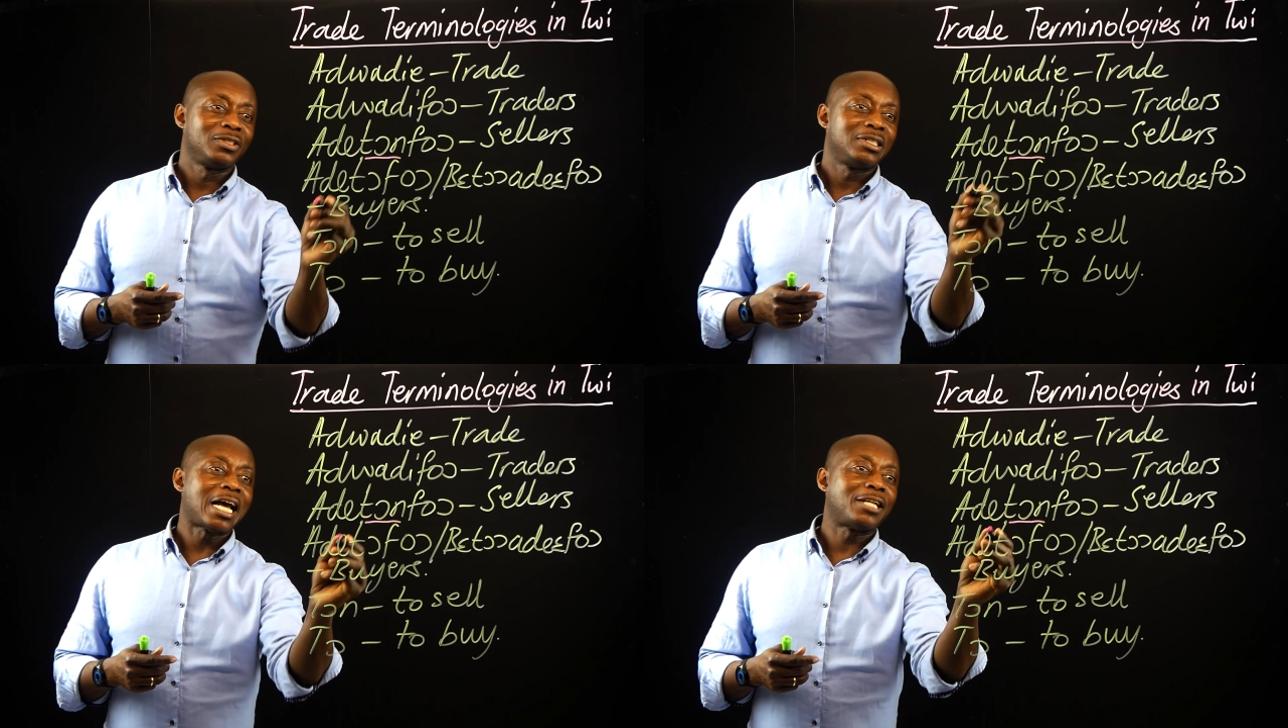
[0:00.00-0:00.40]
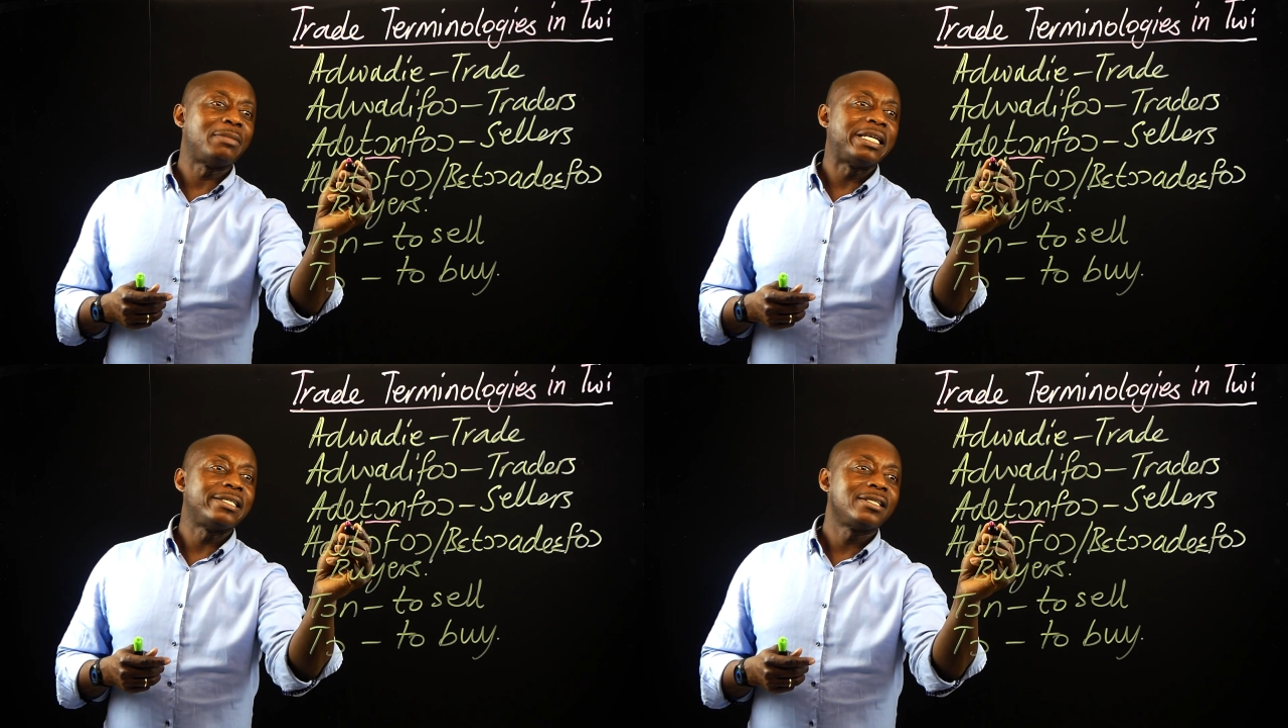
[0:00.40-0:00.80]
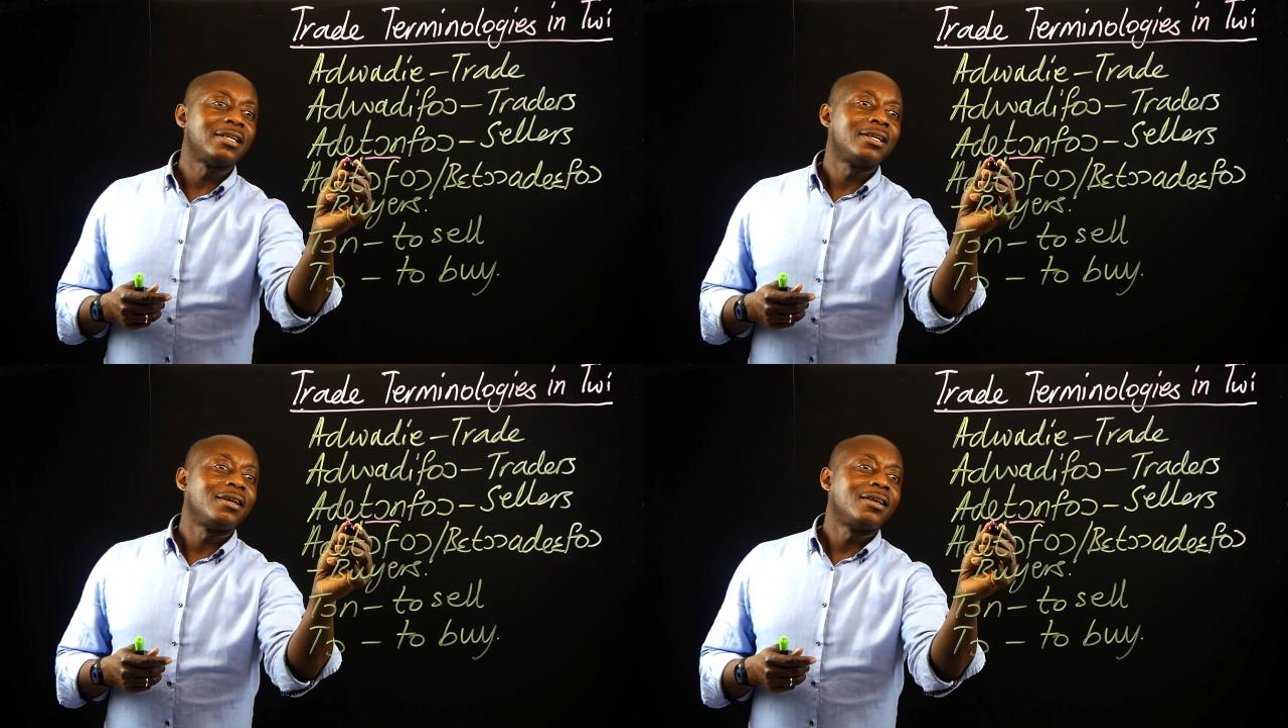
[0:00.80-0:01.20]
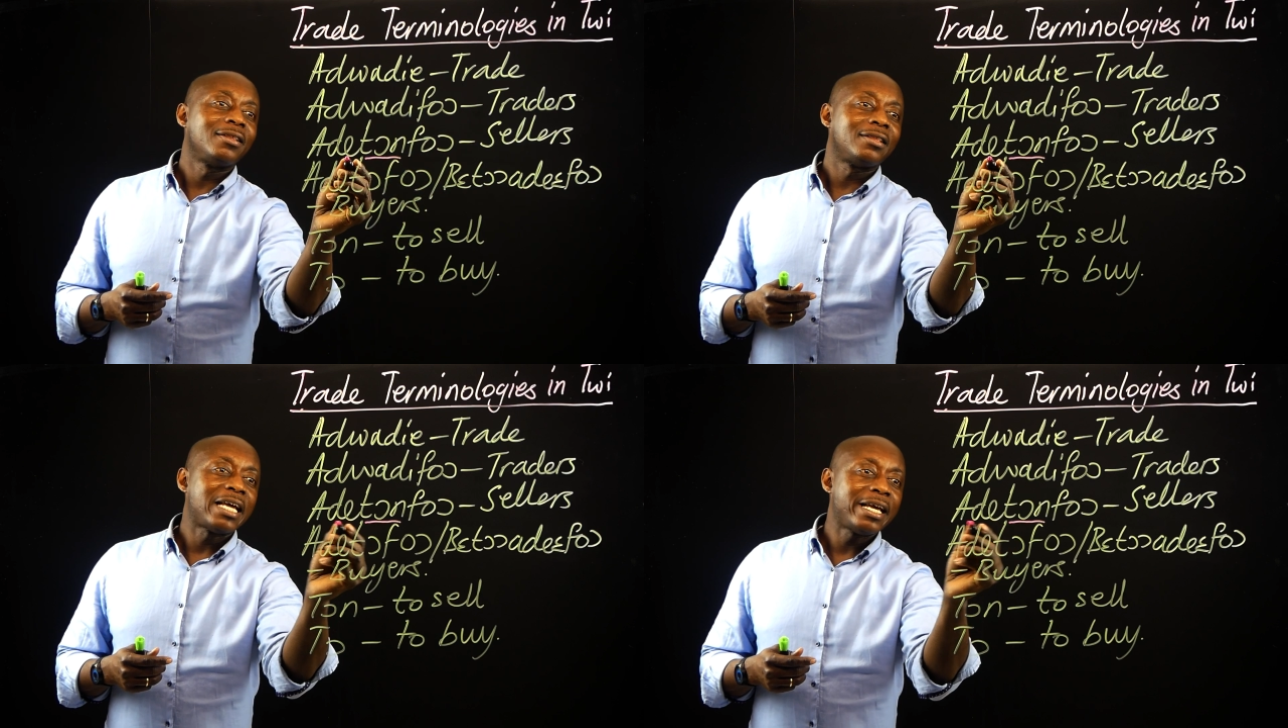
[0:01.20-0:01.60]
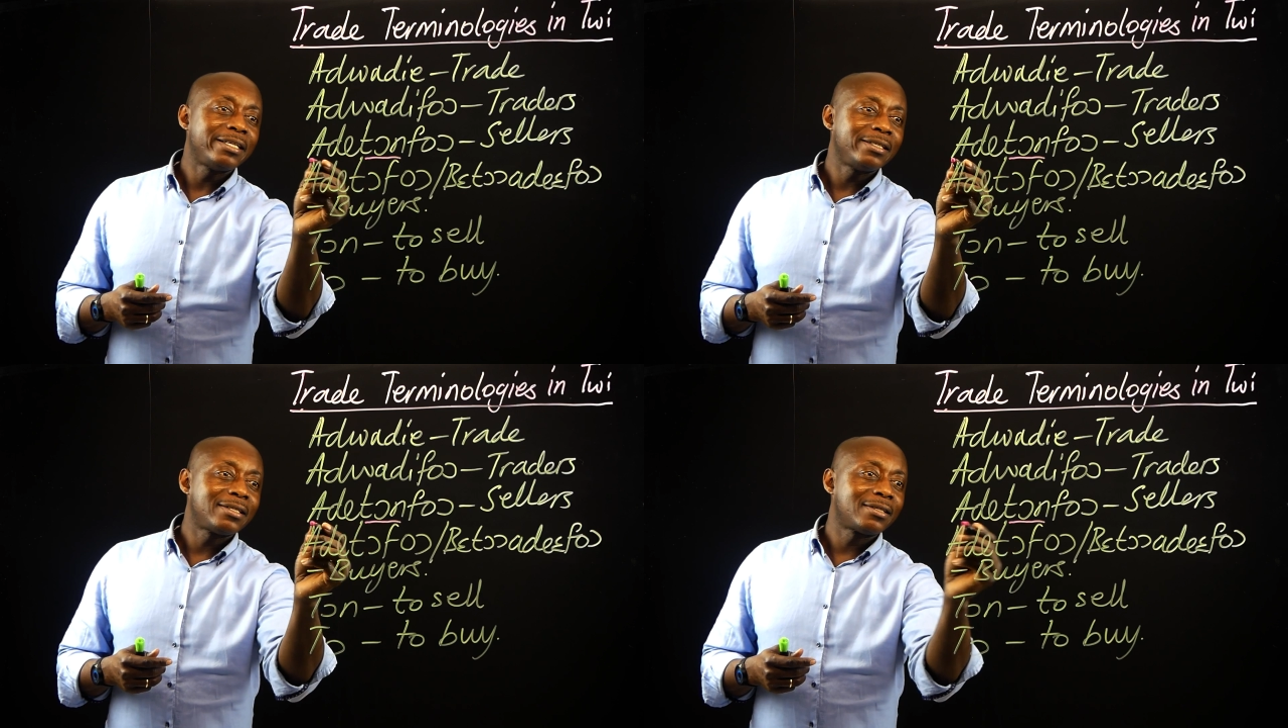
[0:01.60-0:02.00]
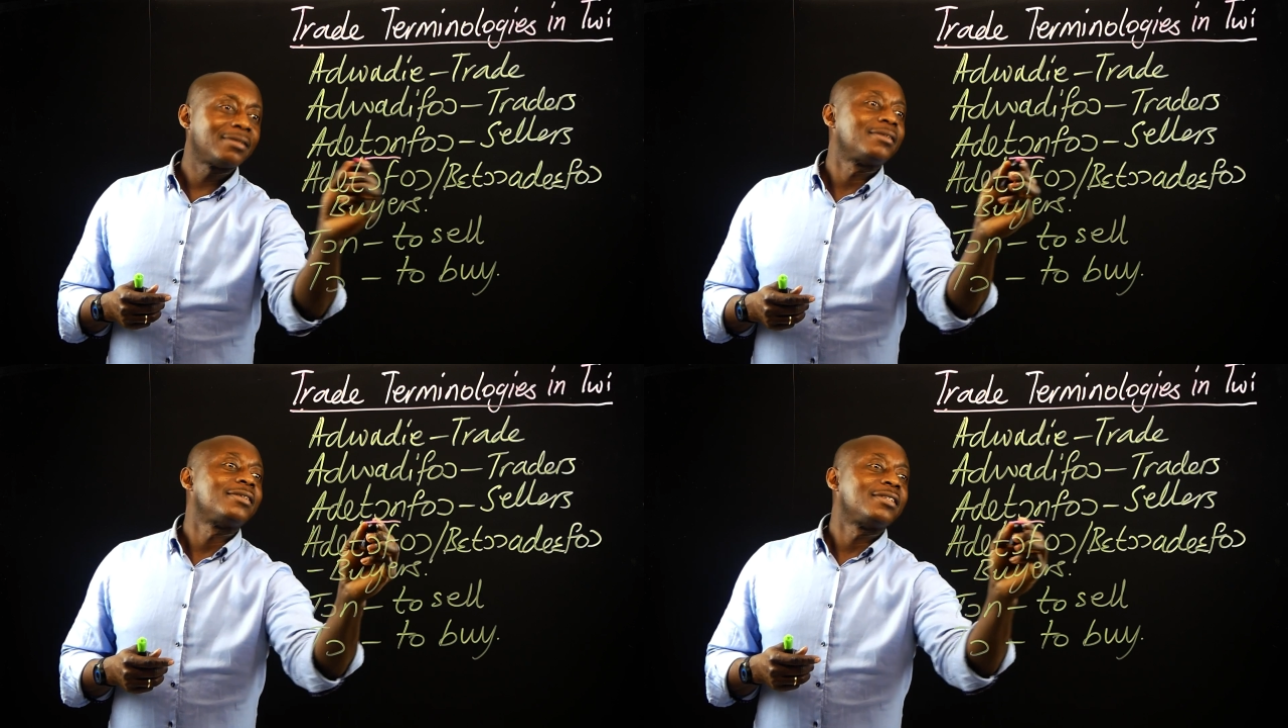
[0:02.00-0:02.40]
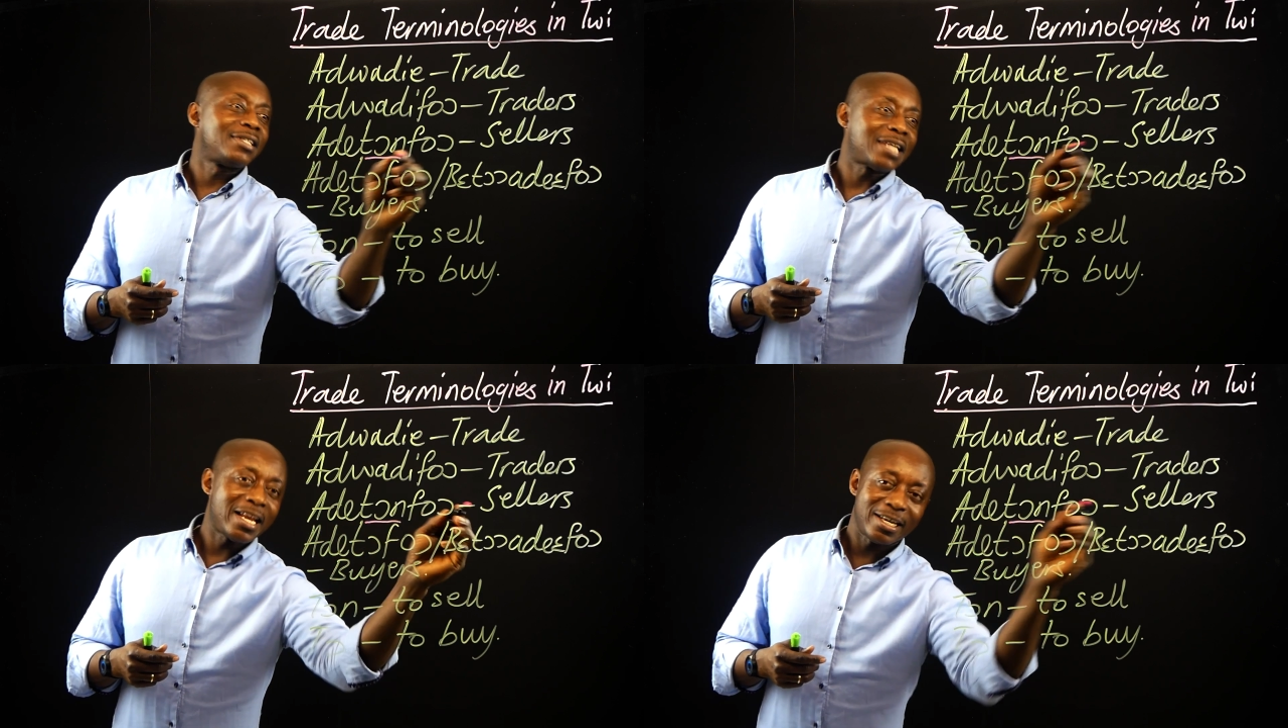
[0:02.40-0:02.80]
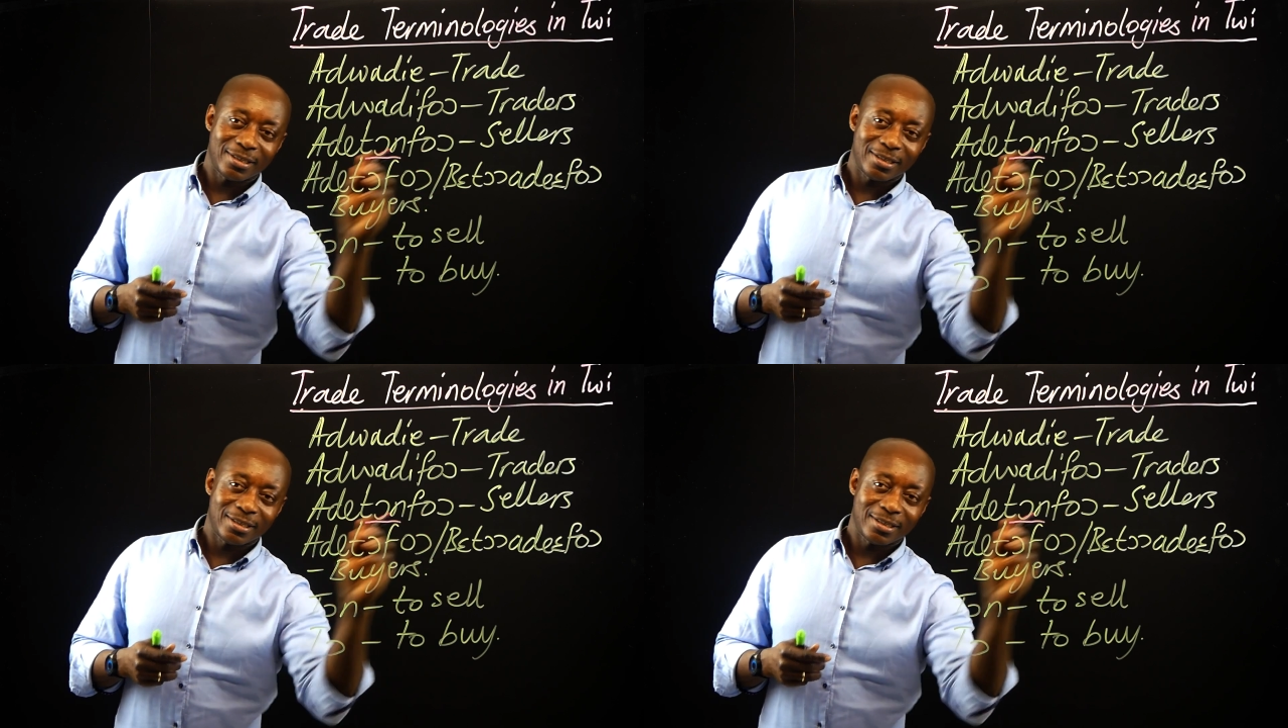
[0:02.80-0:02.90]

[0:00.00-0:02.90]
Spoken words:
That means things sellers,